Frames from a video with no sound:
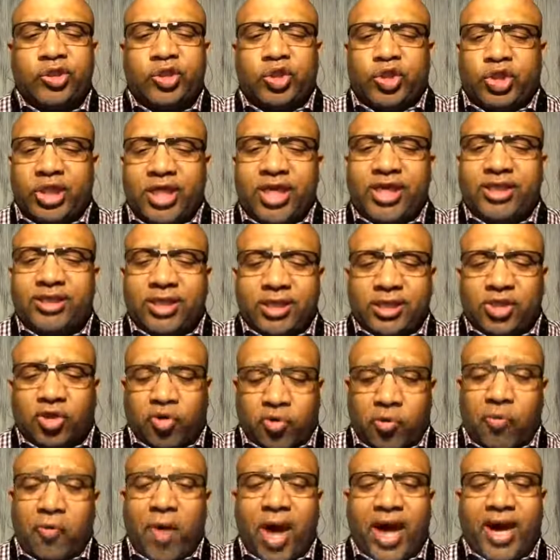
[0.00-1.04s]
Jesus
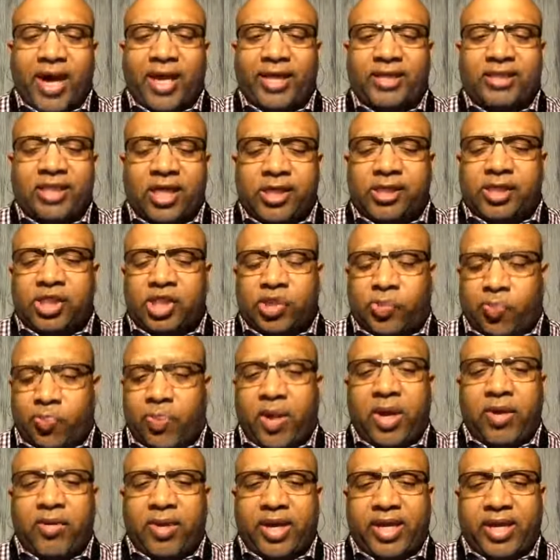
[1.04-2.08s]
Christ
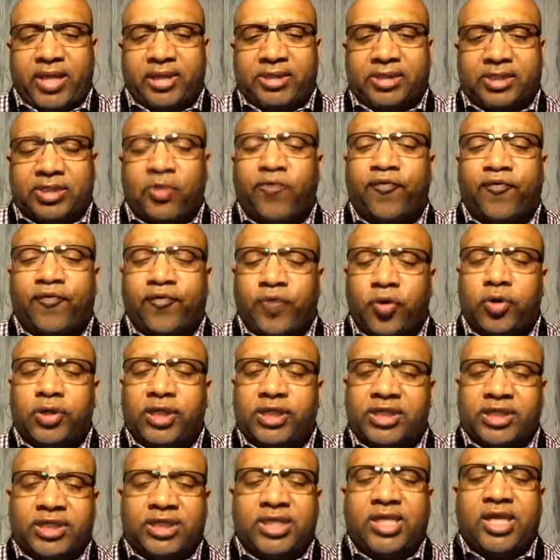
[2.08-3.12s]
experienced the full
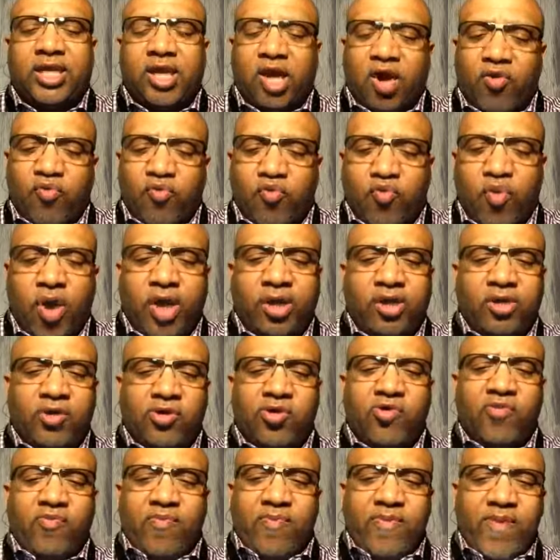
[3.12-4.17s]
extent of what
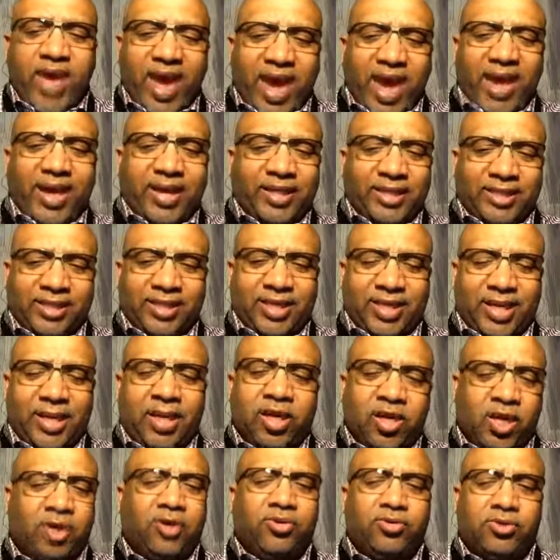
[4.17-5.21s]
humanity
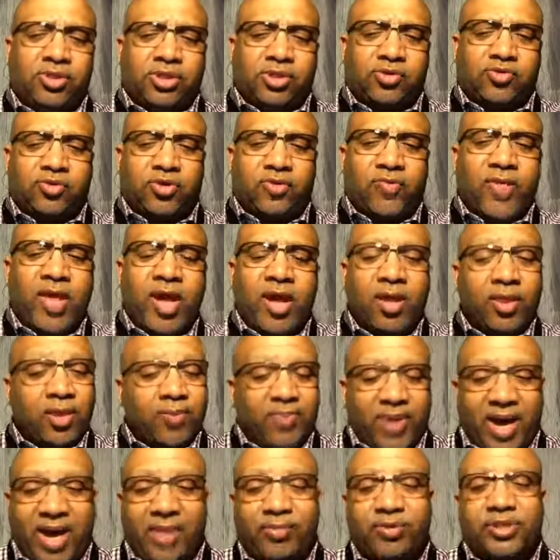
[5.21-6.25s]
goes through.
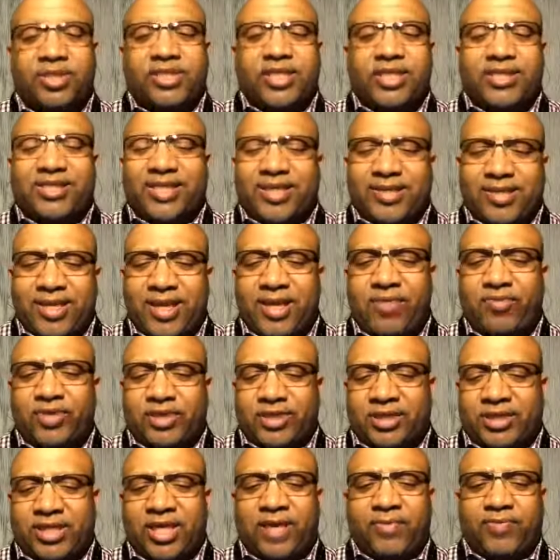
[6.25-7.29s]
The Bible says that he
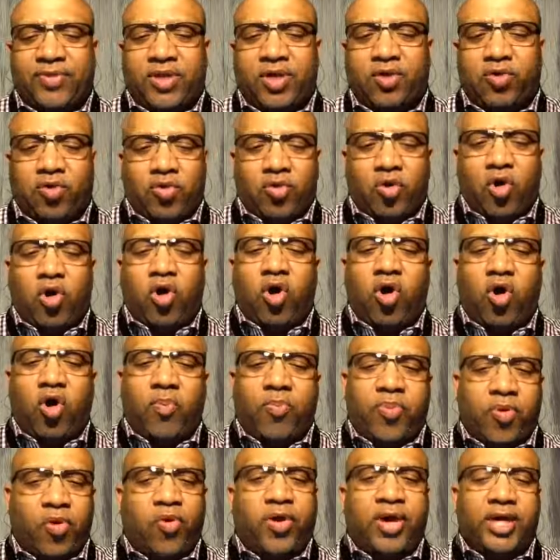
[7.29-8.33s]
was tempted on all
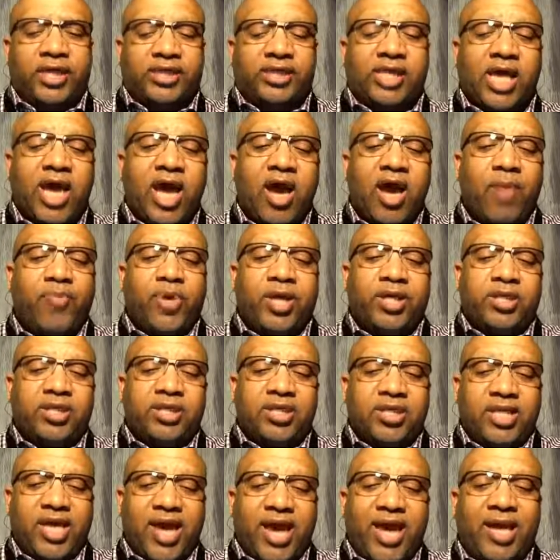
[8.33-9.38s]
points, but
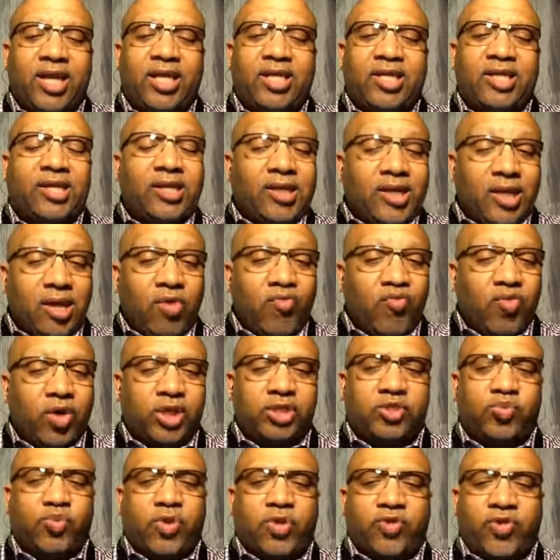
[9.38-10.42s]
yet he
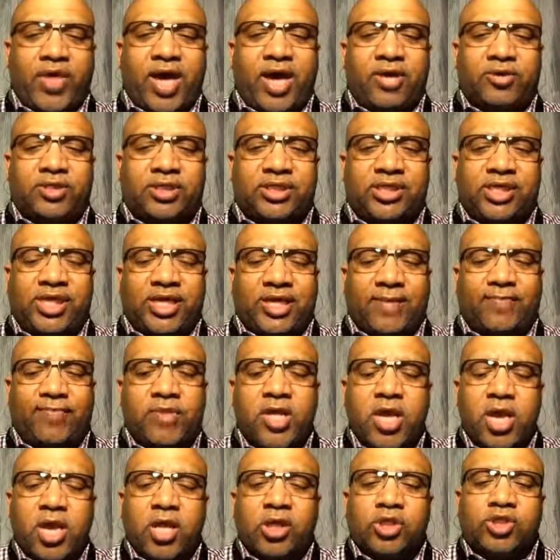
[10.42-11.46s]
was without sin.
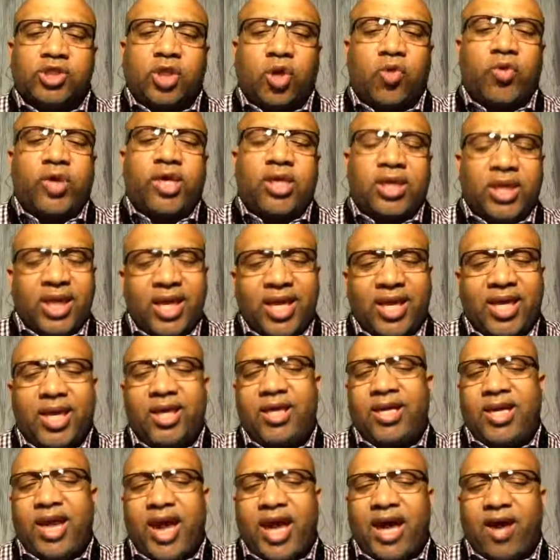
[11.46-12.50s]
So he
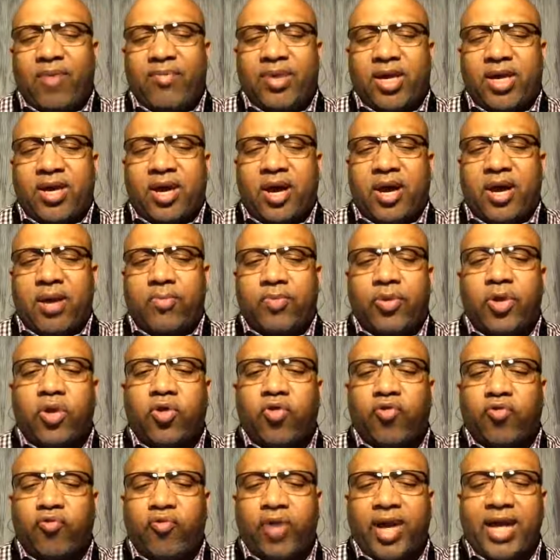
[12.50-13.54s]
can now become the
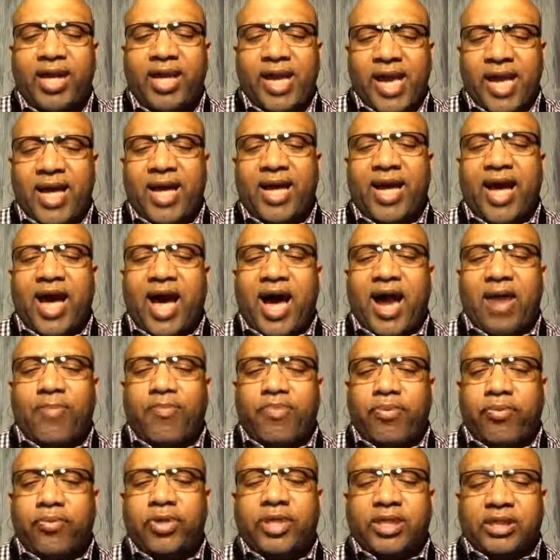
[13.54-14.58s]
great high
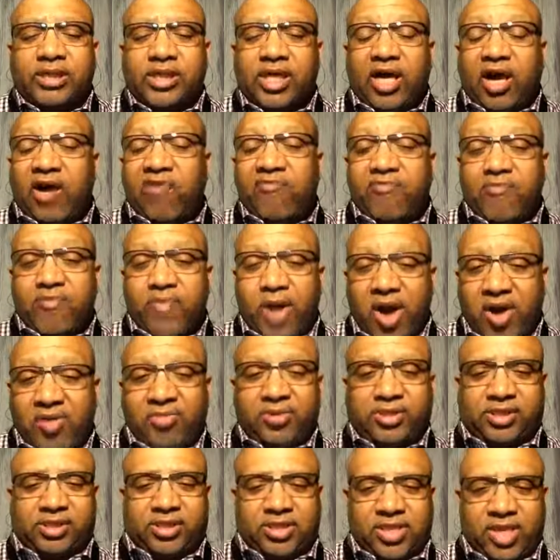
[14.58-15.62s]
priest of
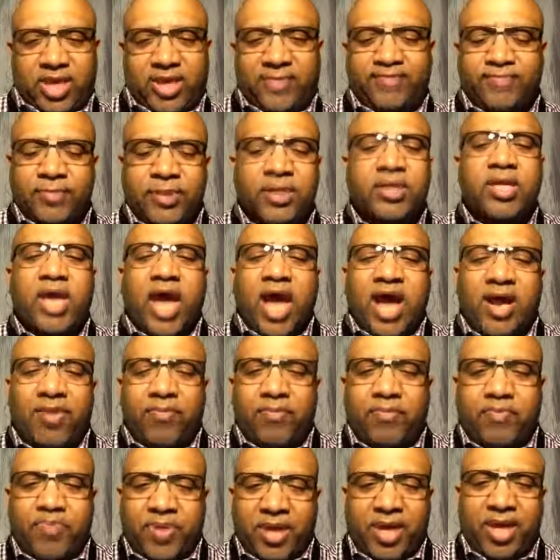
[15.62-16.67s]
mercy
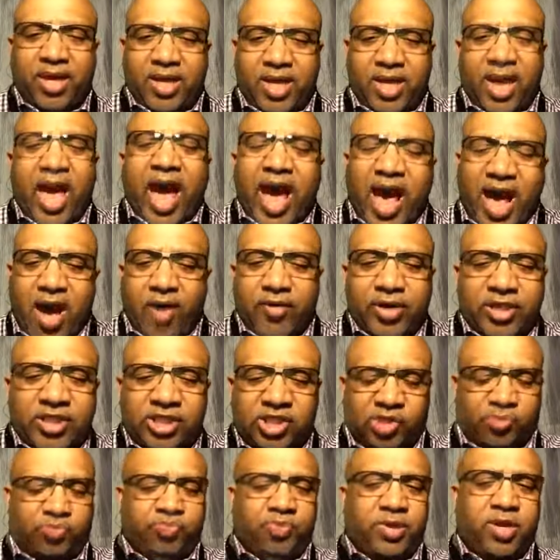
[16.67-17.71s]
and pity our
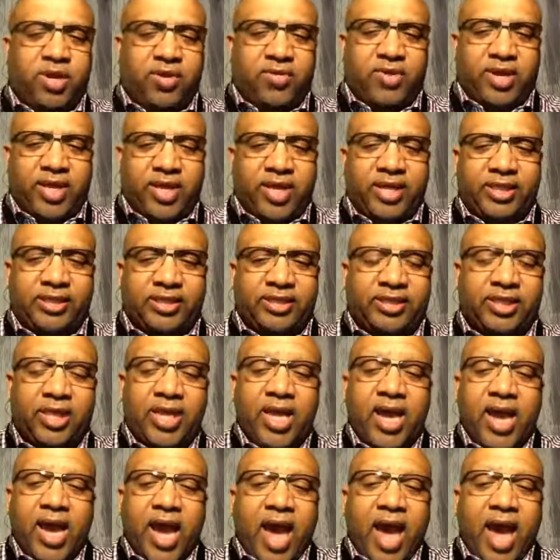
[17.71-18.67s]
experience.